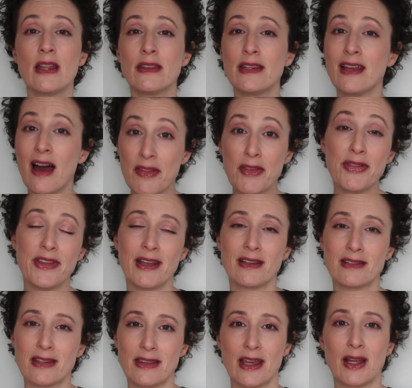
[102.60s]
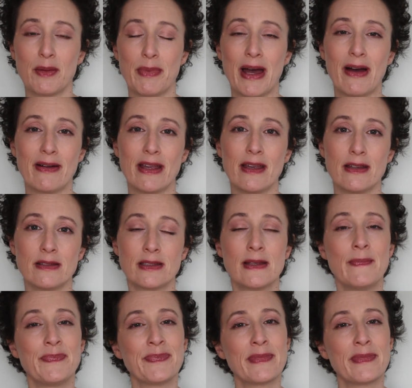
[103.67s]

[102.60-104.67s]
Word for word: The other thing to think about is